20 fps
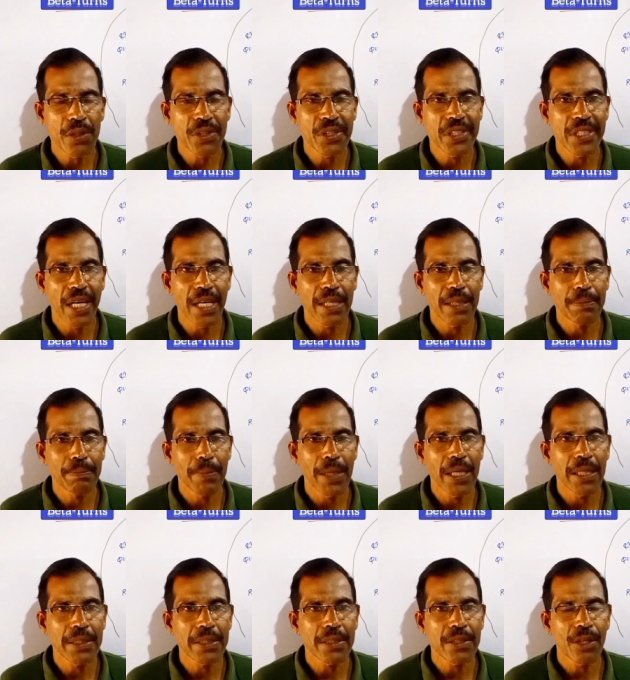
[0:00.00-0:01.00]

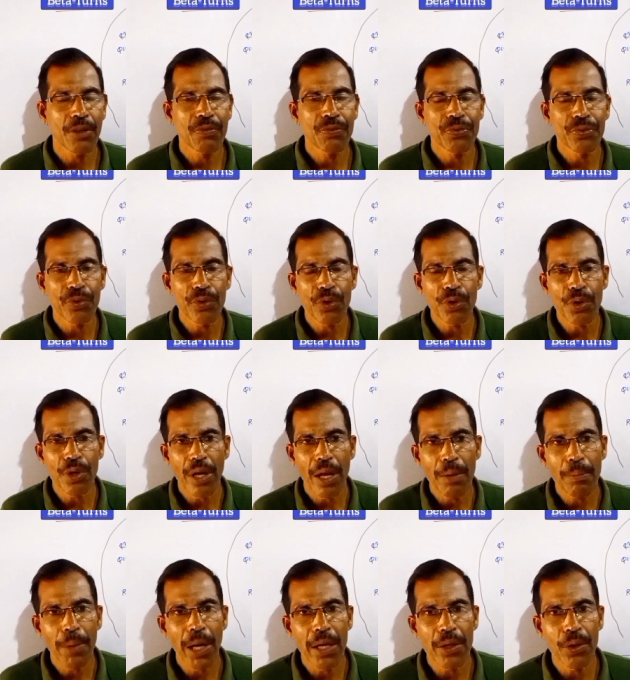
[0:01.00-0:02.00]
segment of 4
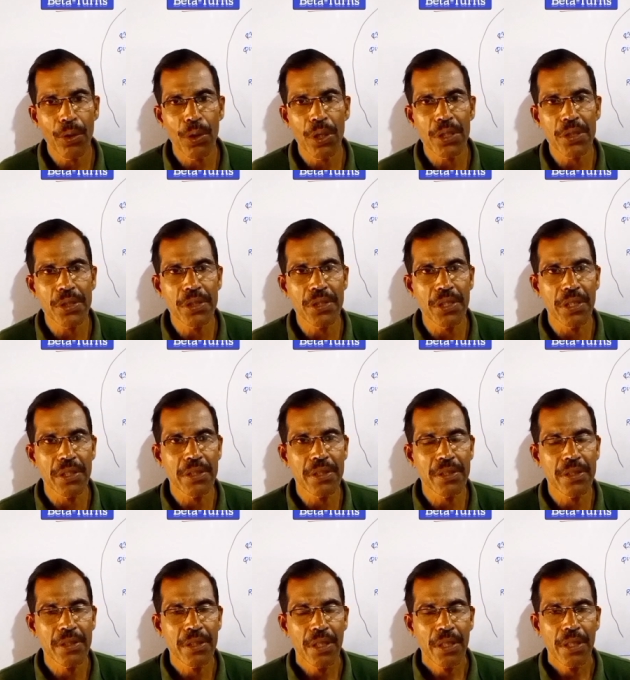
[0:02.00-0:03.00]
amino
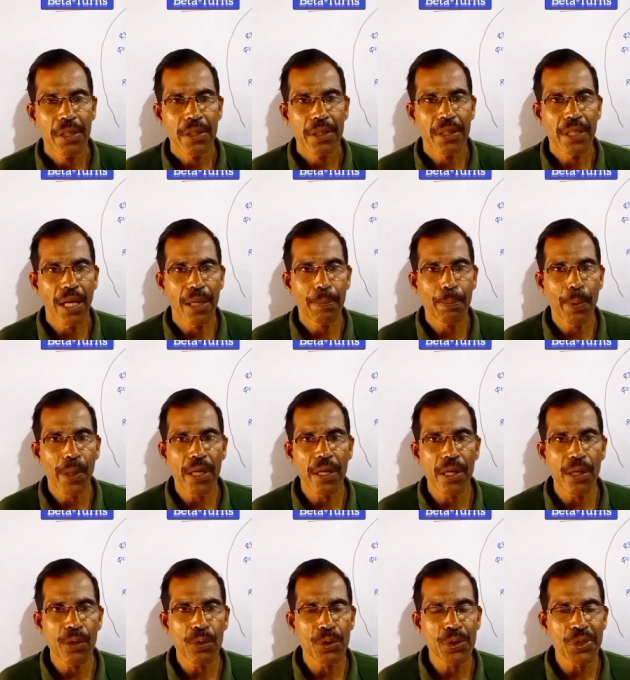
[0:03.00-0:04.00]
acids that
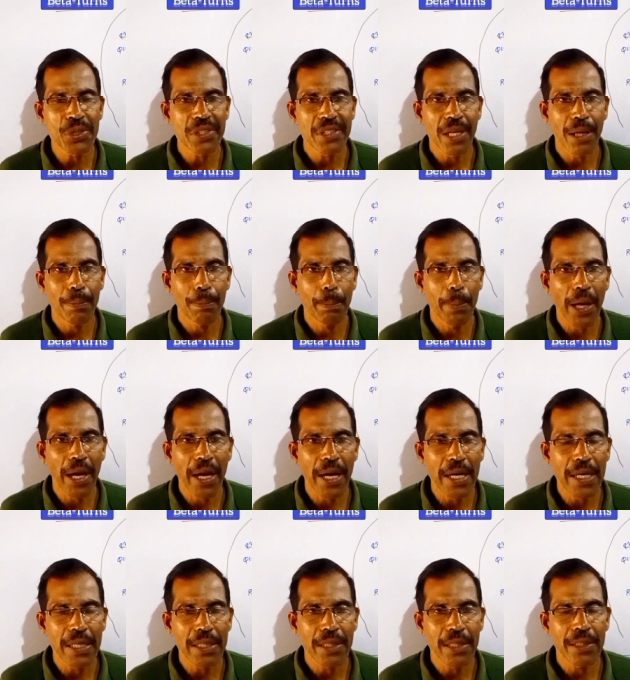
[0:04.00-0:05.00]
produce a
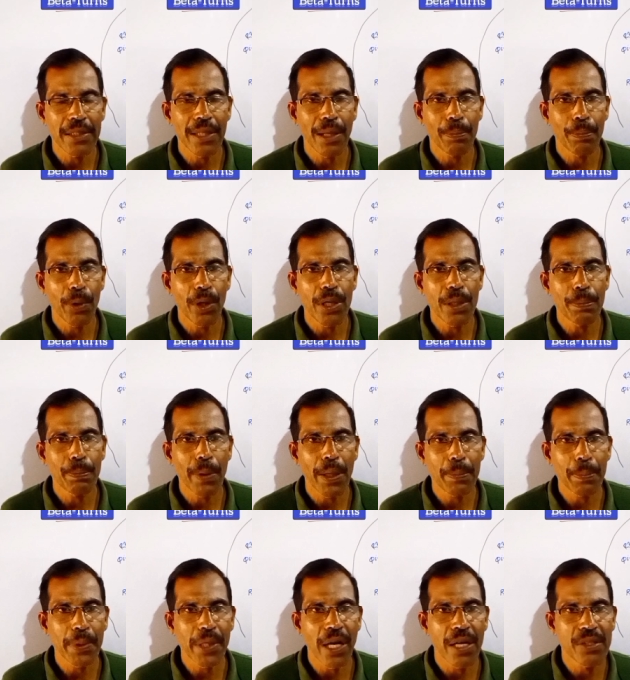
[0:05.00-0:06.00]
band in the
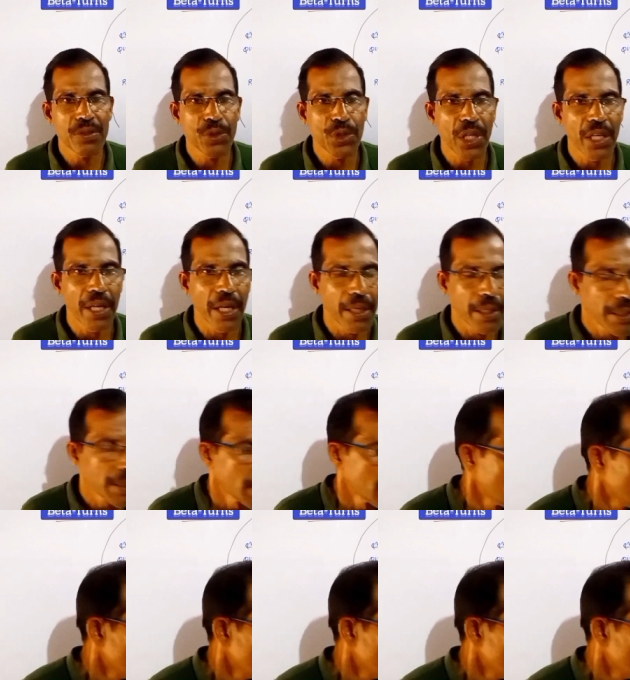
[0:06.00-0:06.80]
polypeptide chain.